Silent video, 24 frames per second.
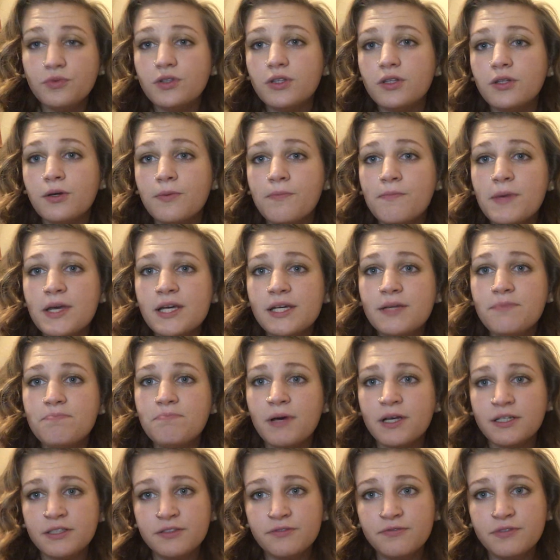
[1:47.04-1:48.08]
The main
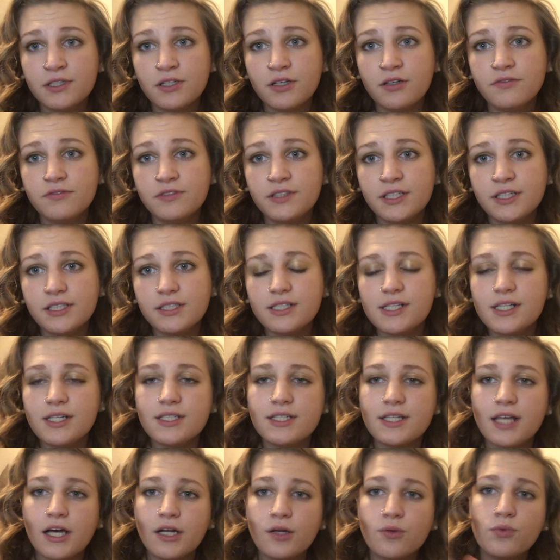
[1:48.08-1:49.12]
benefit of this is
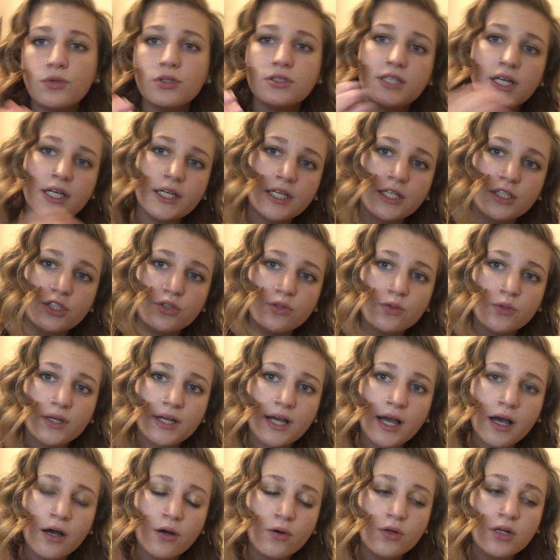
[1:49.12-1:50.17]
that it will take into
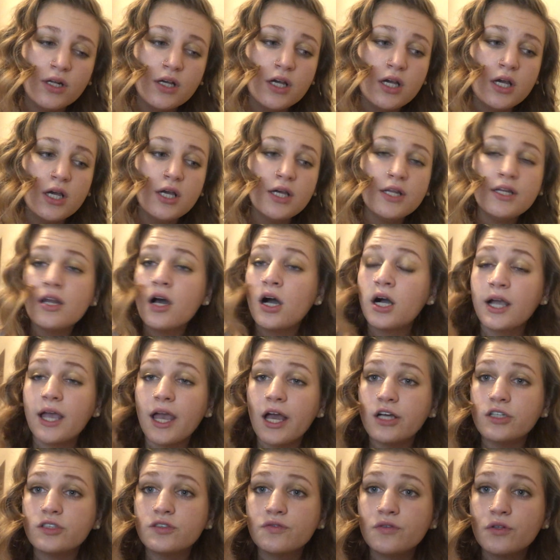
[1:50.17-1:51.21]
account
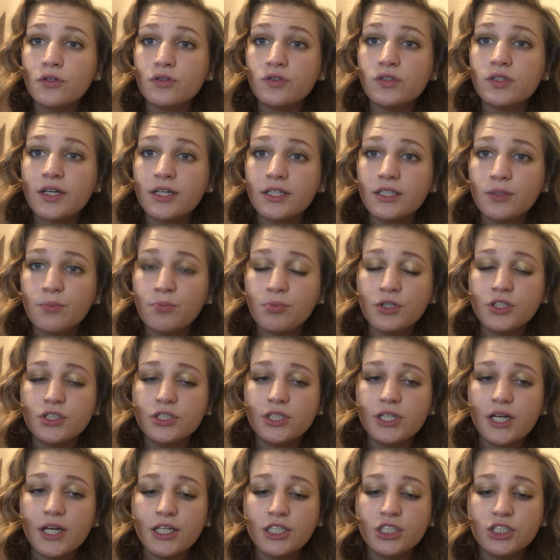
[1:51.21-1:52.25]
non-cash flows like
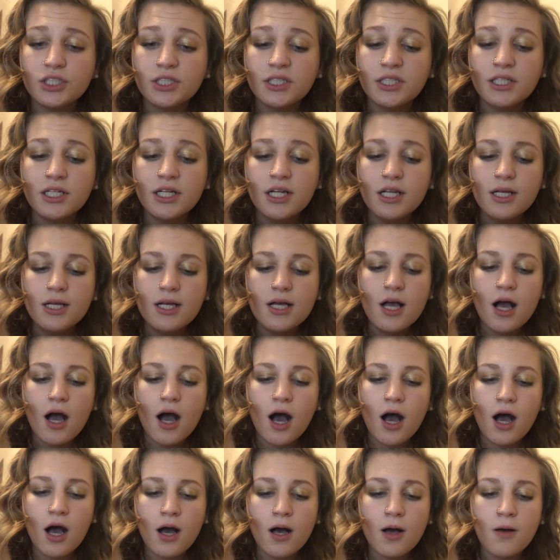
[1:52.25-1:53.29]
depreciation,
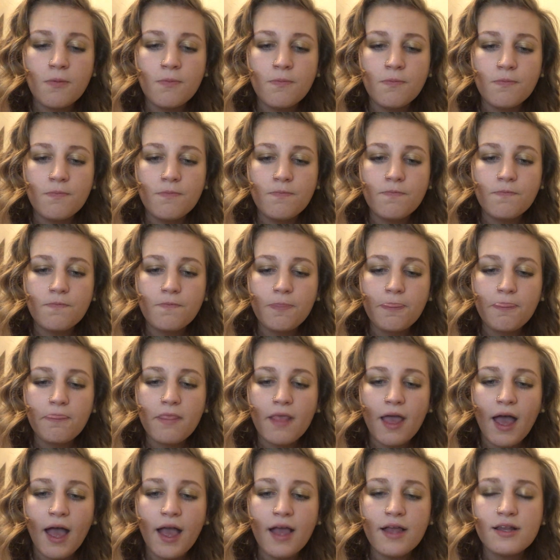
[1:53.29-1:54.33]

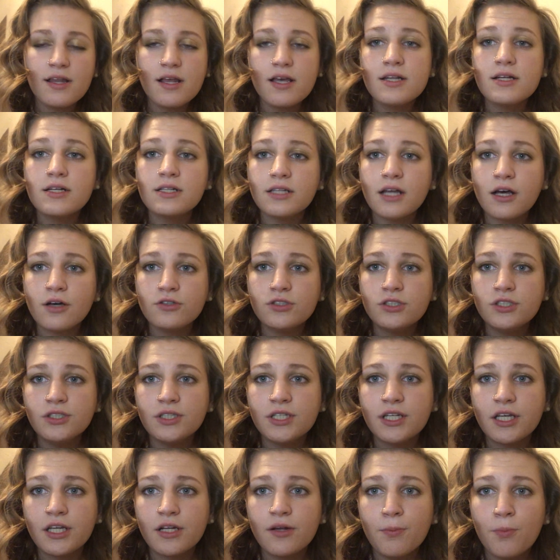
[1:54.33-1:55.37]
and it allows you
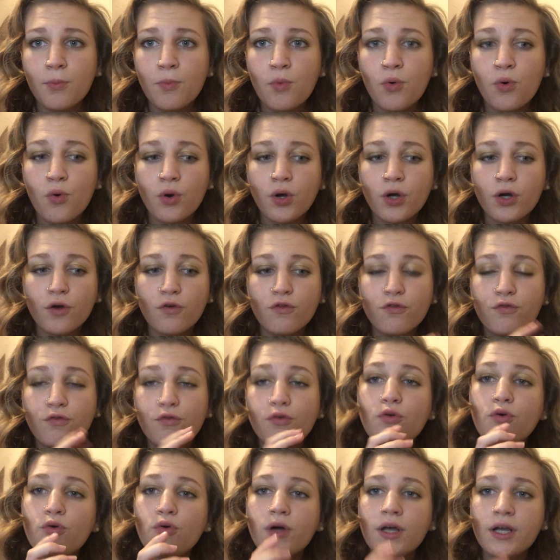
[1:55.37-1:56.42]
to get a more
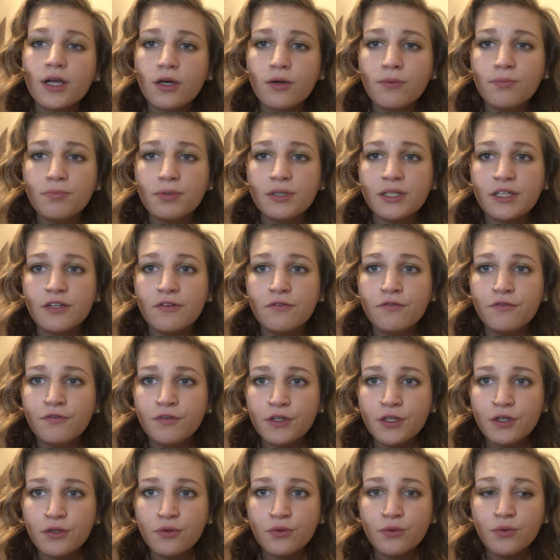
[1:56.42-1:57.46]
full and complete
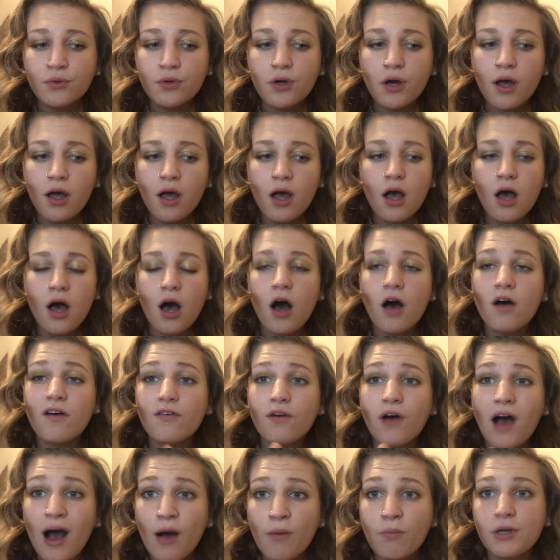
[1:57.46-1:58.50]
view of
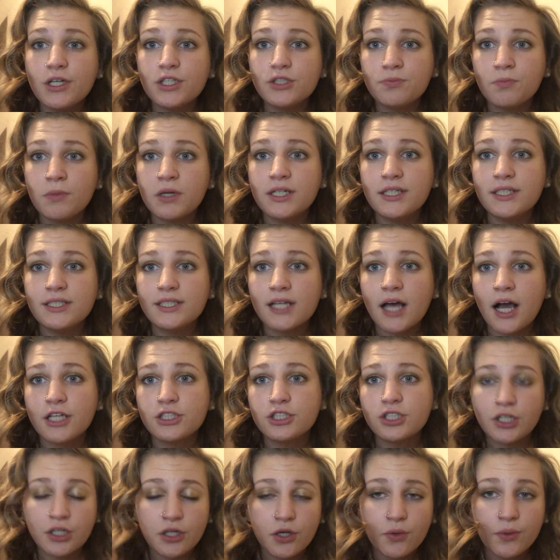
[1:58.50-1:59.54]
how much money is
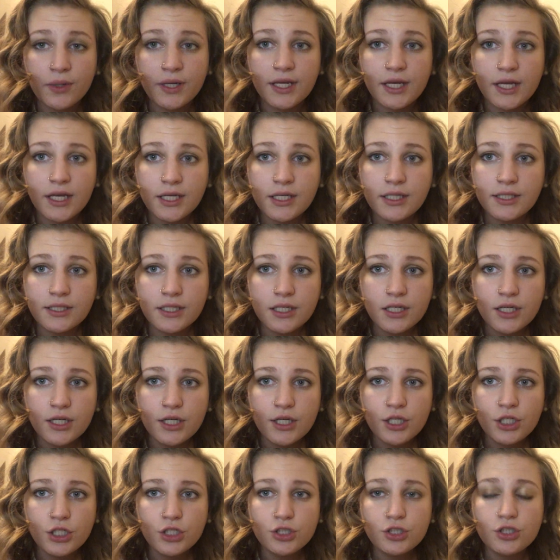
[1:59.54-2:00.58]
actually going
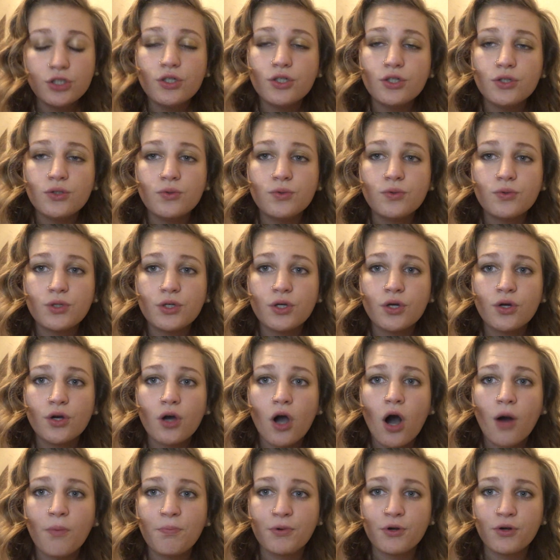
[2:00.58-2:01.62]
into your
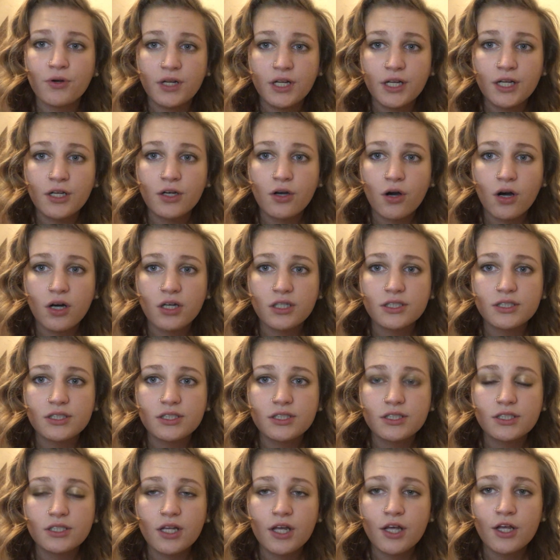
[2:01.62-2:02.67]
operating costs,